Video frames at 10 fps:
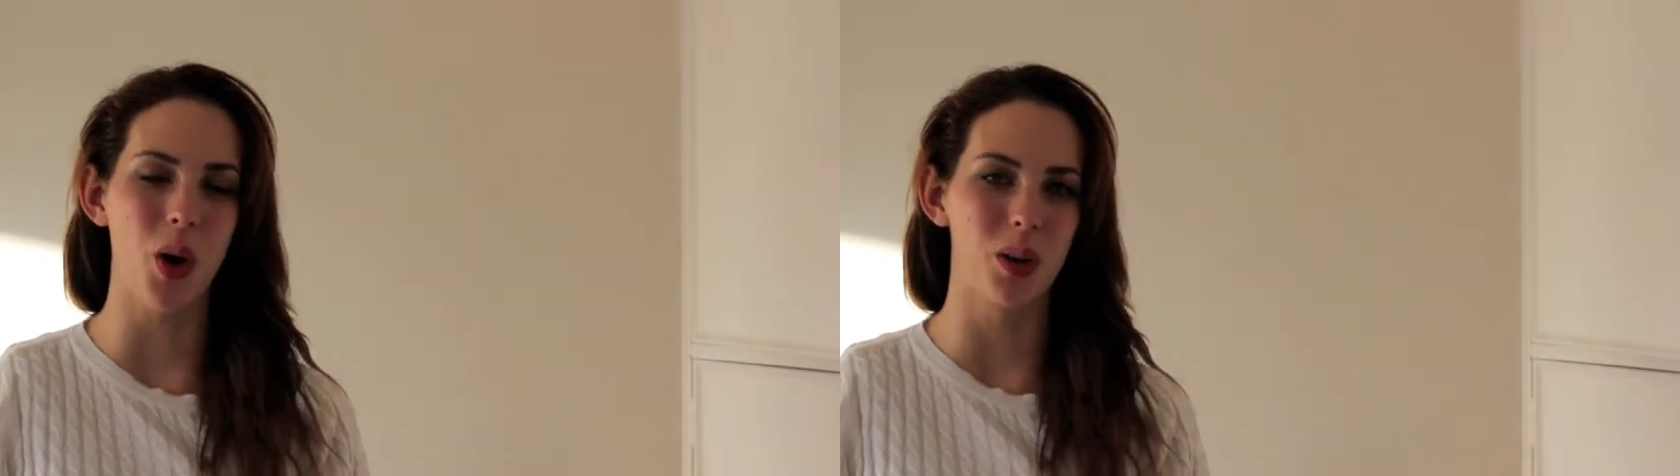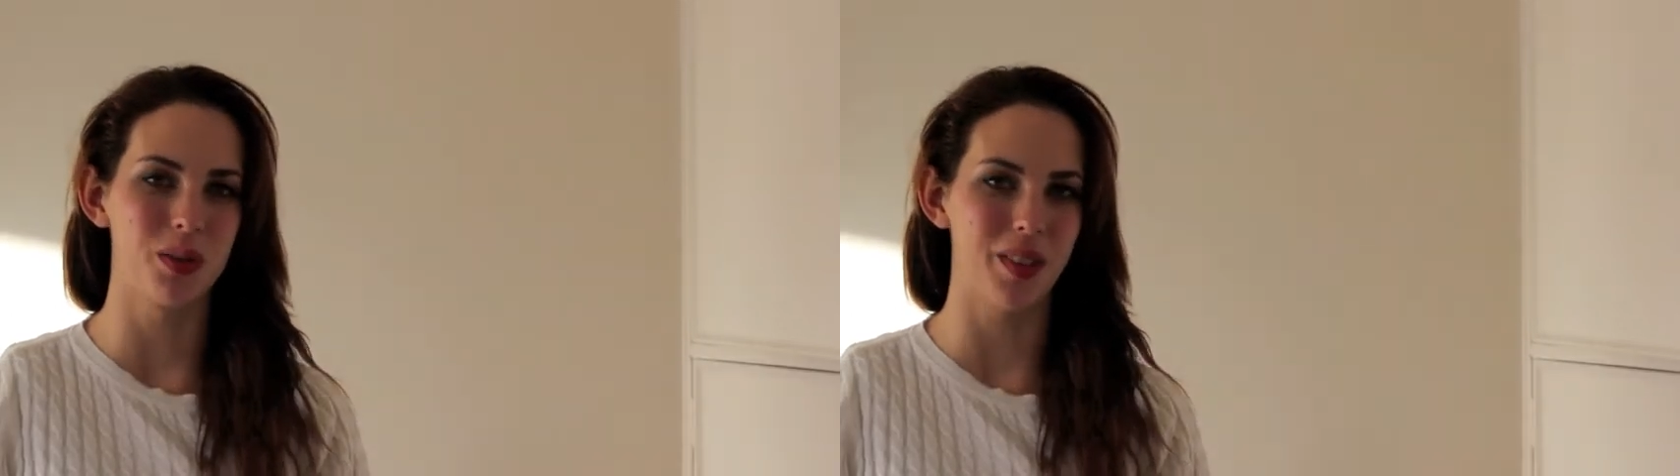
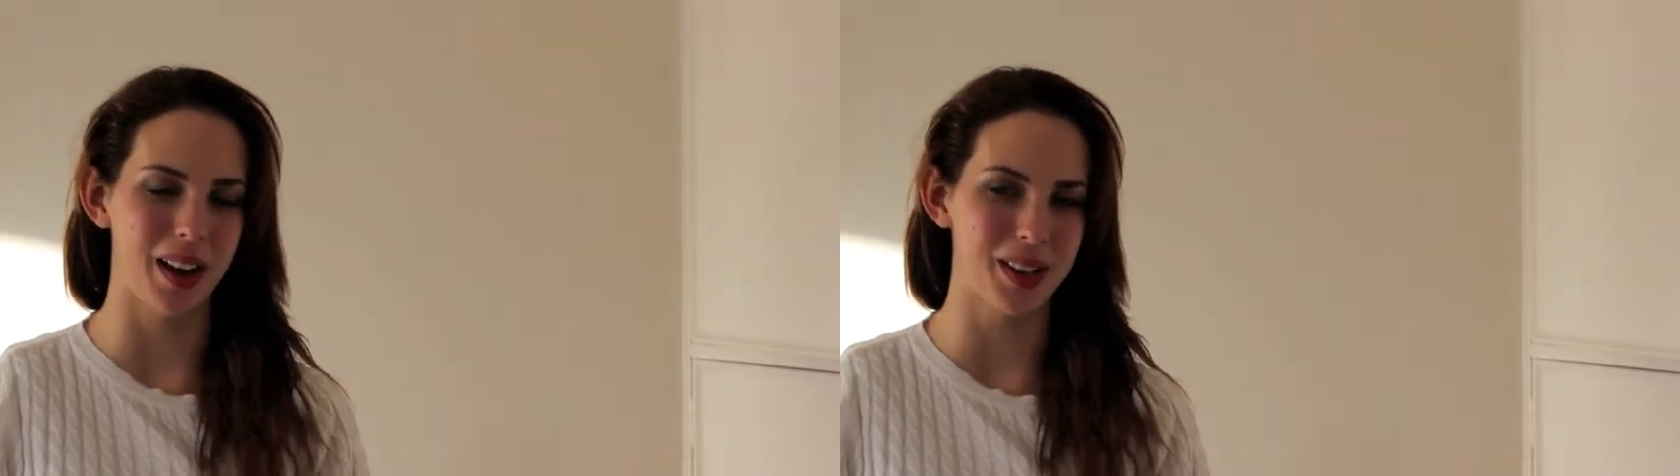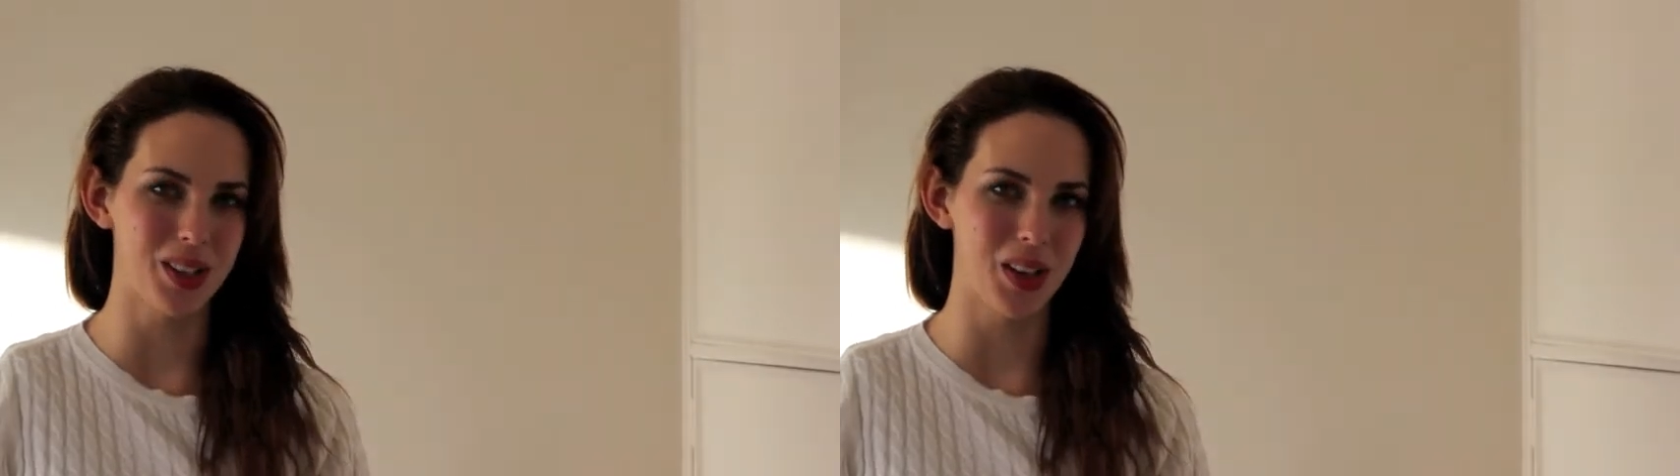on
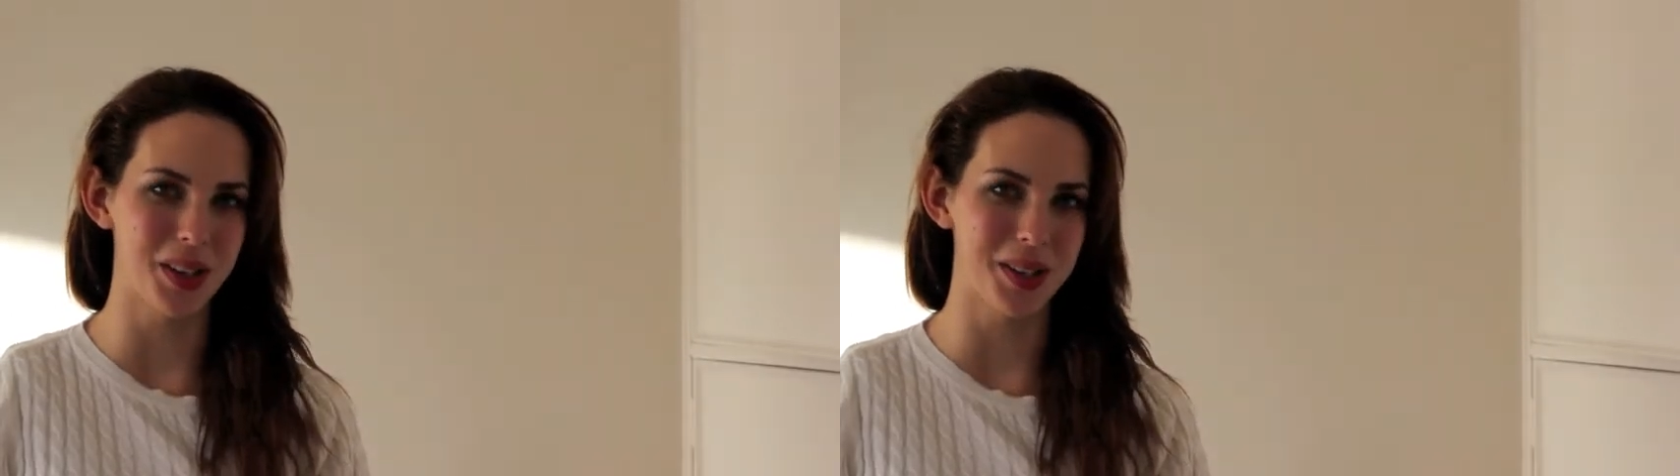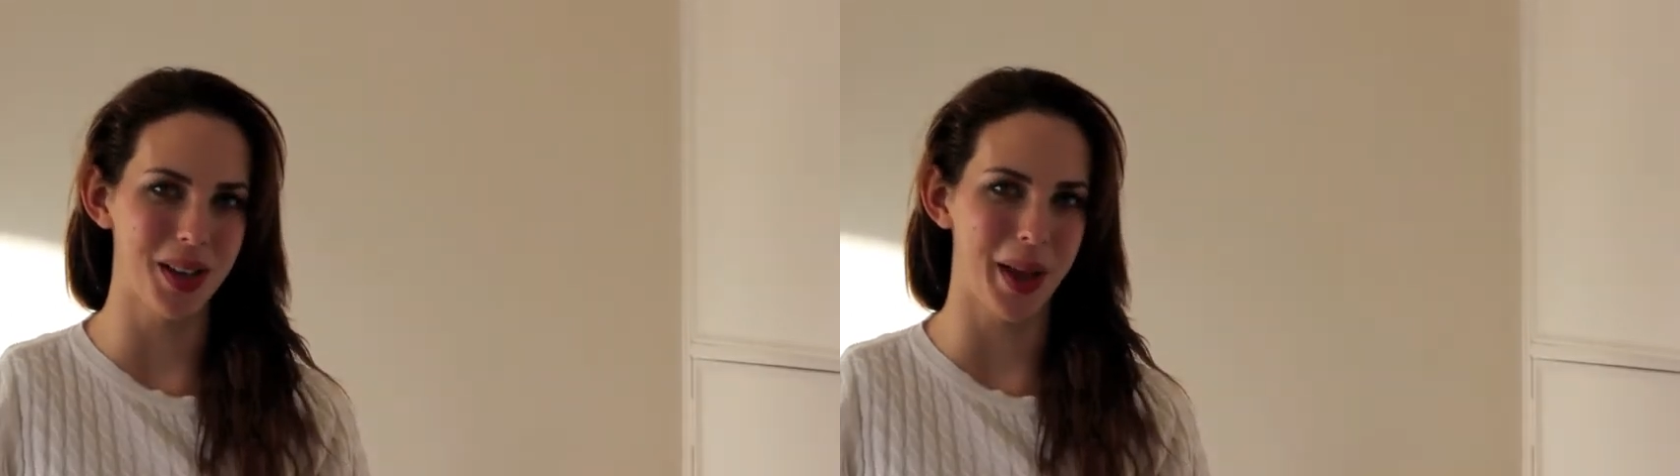
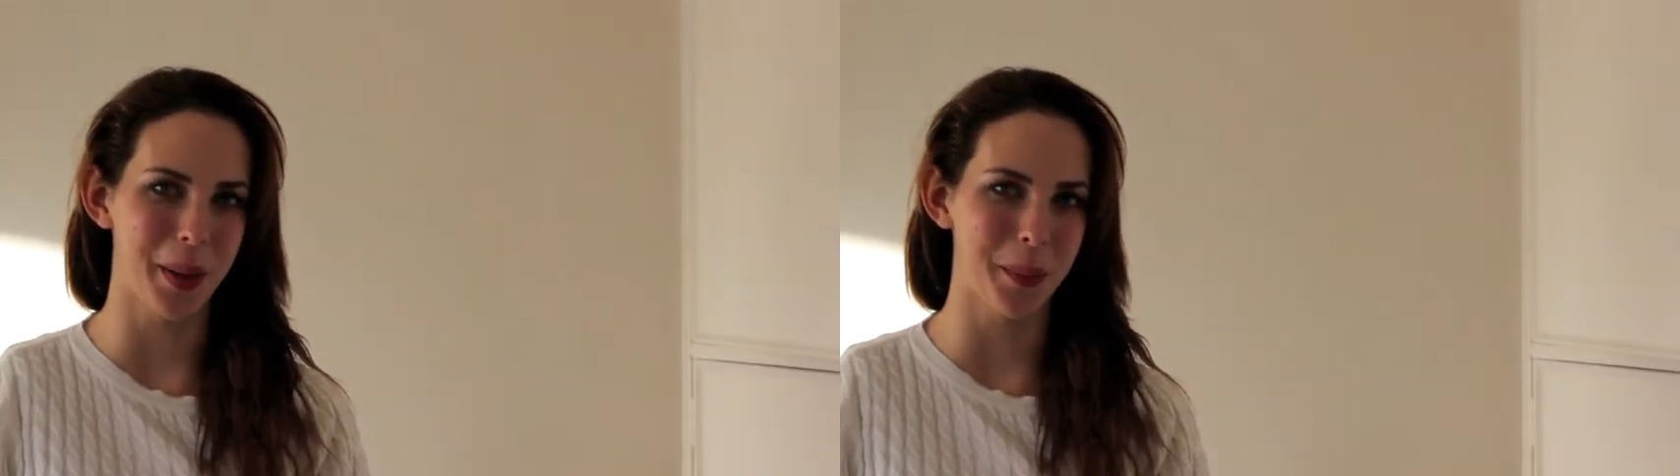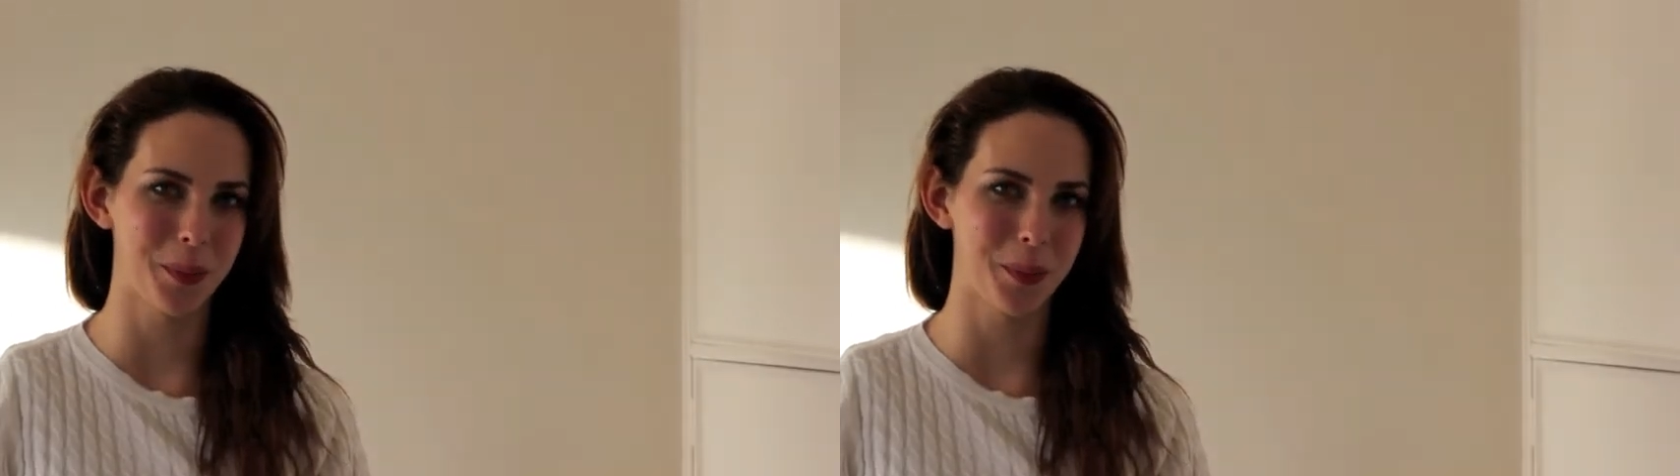Valentine's Day.